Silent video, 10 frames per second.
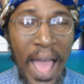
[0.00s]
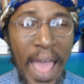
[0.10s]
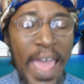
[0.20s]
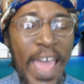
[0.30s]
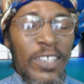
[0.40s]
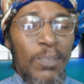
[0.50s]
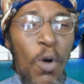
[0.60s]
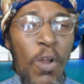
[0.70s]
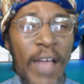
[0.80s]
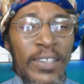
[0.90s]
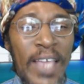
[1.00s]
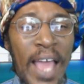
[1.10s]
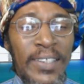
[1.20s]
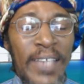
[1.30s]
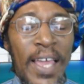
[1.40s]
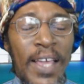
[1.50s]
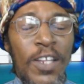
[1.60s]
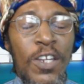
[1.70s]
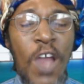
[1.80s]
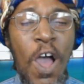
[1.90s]
And Hezbollah say, I say,
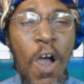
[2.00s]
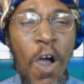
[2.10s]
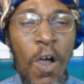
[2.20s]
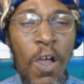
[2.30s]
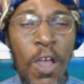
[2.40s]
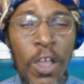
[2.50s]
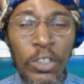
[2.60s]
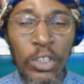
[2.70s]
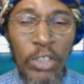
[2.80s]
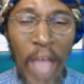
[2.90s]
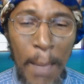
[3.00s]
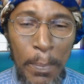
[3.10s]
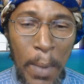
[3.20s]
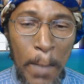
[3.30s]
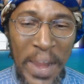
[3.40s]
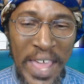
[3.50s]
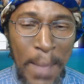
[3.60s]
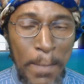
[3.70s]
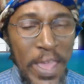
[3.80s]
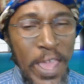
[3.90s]
no, stop
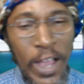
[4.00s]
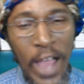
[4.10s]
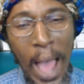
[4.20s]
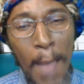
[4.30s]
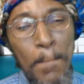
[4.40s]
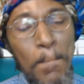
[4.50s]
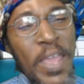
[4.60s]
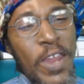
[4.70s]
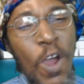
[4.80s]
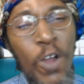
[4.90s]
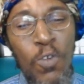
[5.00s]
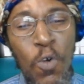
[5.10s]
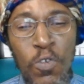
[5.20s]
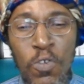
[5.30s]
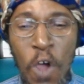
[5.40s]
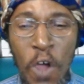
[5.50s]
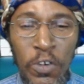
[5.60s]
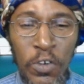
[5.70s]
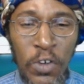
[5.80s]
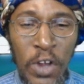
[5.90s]
blame me, cause me no do
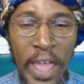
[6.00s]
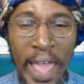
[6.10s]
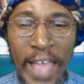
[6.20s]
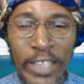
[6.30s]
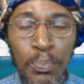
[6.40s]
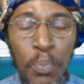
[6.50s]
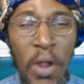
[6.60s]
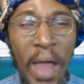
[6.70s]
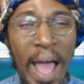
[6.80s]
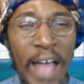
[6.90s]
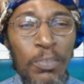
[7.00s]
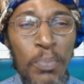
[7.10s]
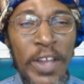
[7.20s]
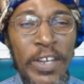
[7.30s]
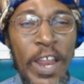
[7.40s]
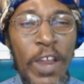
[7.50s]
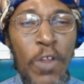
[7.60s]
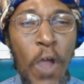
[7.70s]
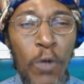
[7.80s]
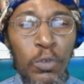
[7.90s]
nothing. Hezbollah has been
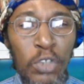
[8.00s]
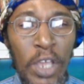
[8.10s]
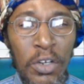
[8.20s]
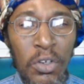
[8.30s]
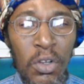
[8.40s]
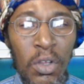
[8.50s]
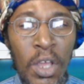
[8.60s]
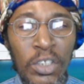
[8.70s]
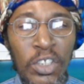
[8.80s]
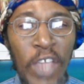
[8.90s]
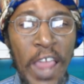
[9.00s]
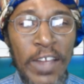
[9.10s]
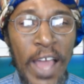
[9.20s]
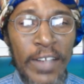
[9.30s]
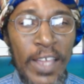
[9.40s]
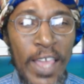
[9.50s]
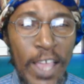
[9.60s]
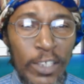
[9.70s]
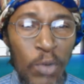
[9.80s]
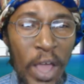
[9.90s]
denouncing, saying that
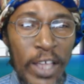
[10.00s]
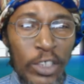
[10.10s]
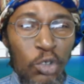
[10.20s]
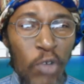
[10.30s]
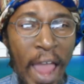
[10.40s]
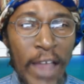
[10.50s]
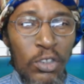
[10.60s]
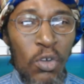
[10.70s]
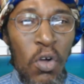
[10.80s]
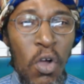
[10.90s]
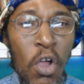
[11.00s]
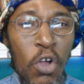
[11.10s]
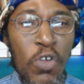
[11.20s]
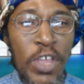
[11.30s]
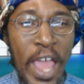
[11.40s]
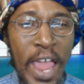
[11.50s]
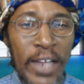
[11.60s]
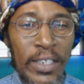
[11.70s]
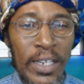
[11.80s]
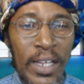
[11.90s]
Israel is trying to
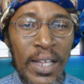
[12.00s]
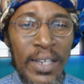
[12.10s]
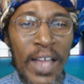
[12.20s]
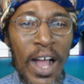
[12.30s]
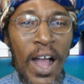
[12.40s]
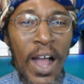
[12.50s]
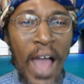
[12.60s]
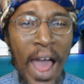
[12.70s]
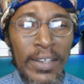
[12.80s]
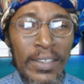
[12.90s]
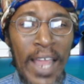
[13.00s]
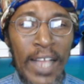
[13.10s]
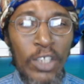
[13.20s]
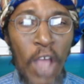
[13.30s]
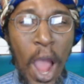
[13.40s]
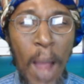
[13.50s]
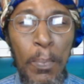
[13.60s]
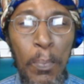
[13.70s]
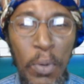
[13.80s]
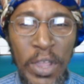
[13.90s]
create the context
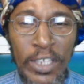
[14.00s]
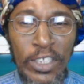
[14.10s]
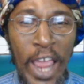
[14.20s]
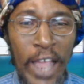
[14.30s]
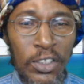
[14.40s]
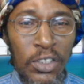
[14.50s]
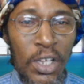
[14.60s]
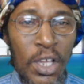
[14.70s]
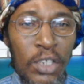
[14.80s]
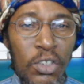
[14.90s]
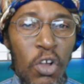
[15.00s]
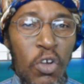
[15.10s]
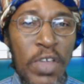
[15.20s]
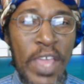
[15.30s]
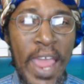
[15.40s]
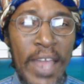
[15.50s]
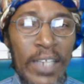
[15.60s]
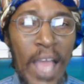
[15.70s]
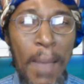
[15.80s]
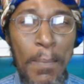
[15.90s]
or pretext to
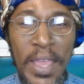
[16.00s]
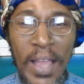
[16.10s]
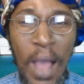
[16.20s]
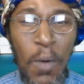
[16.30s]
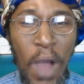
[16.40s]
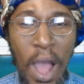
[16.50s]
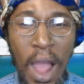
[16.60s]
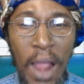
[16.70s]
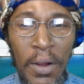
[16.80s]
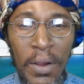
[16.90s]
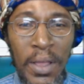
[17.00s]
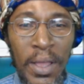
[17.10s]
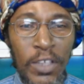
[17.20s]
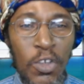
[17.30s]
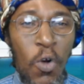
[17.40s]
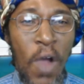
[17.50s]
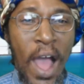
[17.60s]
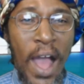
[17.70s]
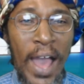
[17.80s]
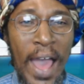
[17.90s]
create a bigger war. You
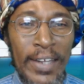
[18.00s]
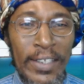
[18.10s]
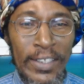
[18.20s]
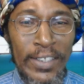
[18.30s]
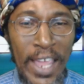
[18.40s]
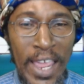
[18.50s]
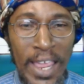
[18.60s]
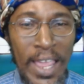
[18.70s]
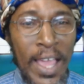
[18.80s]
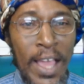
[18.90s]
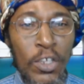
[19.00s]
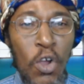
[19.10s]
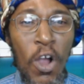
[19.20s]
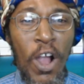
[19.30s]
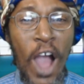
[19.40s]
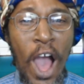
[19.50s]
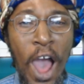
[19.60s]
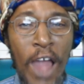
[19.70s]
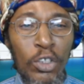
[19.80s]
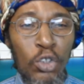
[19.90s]
are gone, they, you
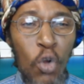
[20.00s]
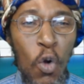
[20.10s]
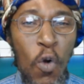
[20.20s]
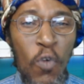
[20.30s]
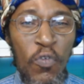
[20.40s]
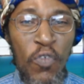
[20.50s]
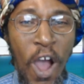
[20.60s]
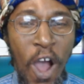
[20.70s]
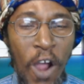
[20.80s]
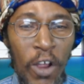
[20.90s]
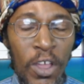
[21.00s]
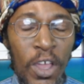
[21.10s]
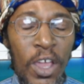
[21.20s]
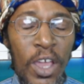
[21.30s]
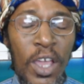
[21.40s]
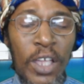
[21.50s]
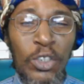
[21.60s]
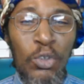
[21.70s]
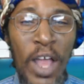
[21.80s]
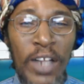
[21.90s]
gone too far.
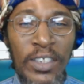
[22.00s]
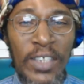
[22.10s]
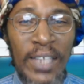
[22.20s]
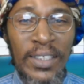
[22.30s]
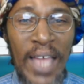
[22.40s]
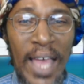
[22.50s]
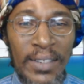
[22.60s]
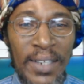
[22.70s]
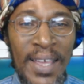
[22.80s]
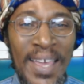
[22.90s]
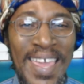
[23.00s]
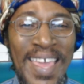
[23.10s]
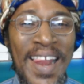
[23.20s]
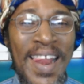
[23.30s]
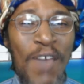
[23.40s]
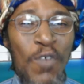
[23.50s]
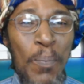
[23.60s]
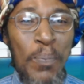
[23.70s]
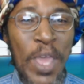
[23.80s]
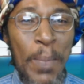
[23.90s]
Israel says that
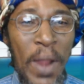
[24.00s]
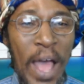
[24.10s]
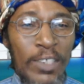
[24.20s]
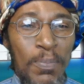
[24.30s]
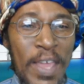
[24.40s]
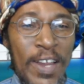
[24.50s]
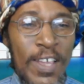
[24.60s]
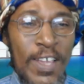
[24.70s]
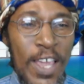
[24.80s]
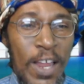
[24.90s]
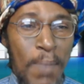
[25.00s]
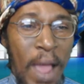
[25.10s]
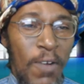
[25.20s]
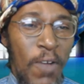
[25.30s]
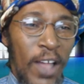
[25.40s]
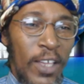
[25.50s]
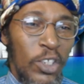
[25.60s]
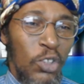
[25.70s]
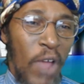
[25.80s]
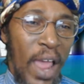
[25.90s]
11 people has been killed by
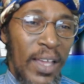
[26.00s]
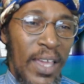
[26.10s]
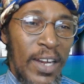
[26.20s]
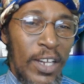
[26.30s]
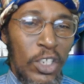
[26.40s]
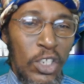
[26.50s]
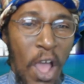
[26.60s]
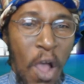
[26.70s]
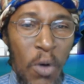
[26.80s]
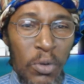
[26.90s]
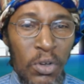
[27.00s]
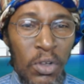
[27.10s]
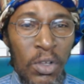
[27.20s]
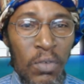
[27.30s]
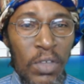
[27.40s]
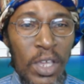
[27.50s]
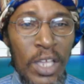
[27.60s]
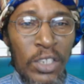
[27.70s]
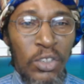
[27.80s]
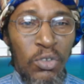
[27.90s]
rocket strike in a town
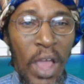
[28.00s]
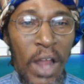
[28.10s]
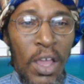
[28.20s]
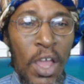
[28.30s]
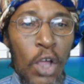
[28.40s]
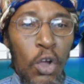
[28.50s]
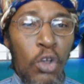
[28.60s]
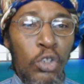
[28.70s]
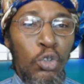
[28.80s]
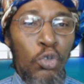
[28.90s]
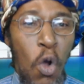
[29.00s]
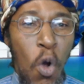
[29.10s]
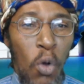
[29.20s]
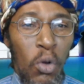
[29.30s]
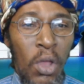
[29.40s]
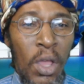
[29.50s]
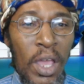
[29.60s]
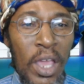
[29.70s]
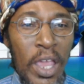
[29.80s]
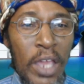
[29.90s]
Israel control
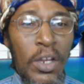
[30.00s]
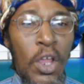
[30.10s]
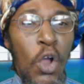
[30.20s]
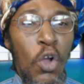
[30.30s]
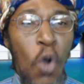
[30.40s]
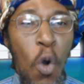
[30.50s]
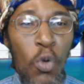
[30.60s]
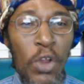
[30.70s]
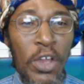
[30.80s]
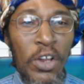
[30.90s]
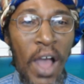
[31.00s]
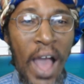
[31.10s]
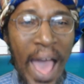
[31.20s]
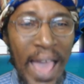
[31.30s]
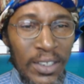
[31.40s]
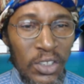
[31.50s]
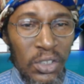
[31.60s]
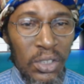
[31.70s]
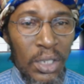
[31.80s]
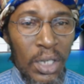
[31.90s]
in Golan
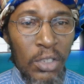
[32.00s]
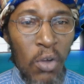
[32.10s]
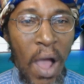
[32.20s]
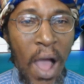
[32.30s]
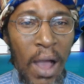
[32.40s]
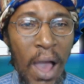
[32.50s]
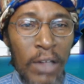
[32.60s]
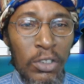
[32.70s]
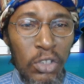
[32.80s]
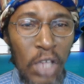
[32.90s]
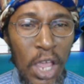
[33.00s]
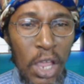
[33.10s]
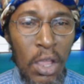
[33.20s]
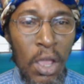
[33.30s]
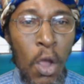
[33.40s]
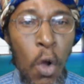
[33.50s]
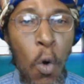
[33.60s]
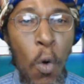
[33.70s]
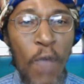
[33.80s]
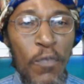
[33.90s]
Heights. You are gone, they,
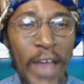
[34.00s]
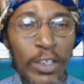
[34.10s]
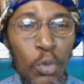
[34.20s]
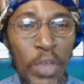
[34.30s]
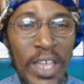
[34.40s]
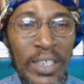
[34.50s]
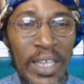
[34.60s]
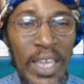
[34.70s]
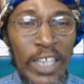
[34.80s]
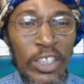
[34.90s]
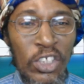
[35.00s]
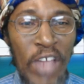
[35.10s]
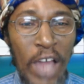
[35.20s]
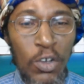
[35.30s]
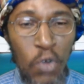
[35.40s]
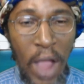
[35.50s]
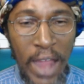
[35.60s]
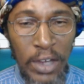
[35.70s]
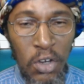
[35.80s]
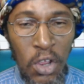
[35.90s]
whoever do it, it's not
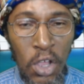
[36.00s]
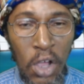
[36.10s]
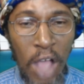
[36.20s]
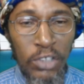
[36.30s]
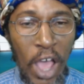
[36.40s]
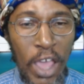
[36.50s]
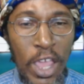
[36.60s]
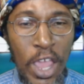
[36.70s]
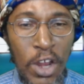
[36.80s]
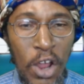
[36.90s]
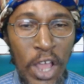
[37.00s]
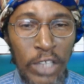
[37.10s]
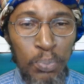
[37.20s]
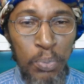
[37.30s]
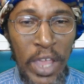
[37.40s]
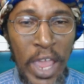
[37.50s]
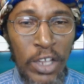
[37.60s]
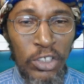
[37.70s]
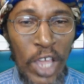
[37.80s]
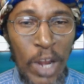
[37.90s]
right. Cause a
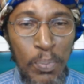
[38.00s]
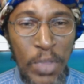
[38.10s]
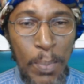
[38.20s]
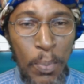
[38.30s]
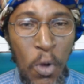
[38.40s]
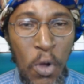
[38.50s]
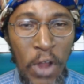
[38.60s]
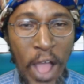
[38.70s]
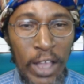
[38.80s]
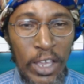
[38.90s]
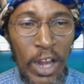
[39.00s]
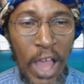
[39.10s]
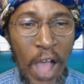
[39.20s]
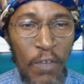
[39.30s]
innocent people who not kill